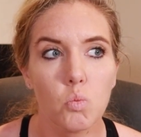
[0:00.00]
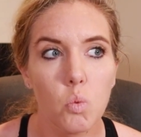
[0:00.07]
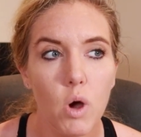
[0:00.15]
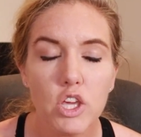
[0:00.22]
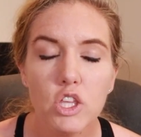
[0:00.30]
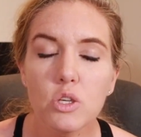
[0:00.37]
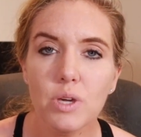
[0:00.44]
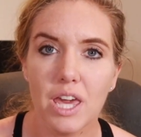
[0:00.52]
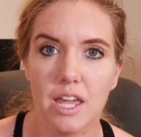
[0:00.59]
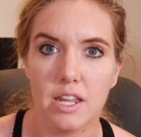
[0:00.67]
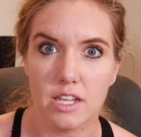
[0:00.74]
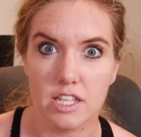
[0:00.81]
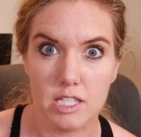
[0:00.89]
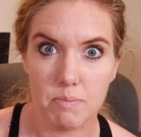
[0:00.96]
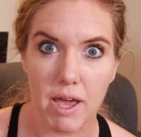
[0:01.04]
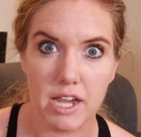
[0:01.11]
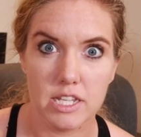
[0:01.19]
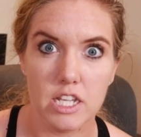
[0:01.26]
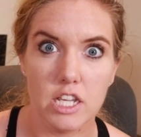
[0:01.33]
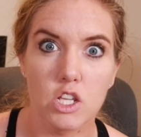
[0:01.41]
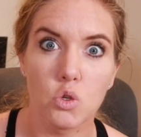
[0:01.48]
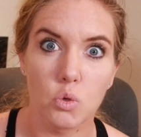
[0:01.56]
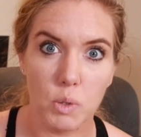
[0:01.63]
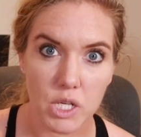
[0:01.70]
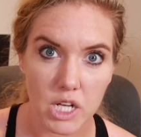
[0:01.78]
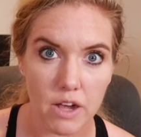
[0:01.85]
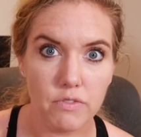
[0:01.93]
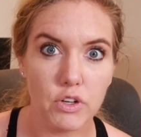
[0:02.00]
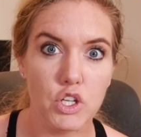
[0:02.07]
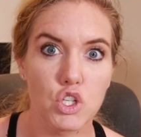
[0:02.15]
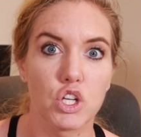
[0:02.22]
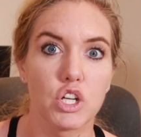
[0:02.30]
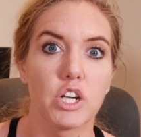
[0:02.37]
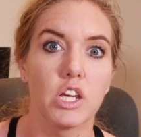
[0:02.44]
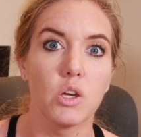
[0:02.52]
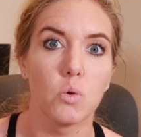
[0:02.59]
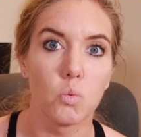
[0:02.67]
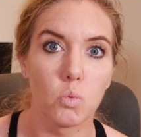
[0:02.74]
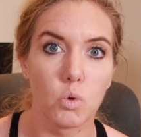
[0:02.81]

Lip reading: what you can expect in your recovery journey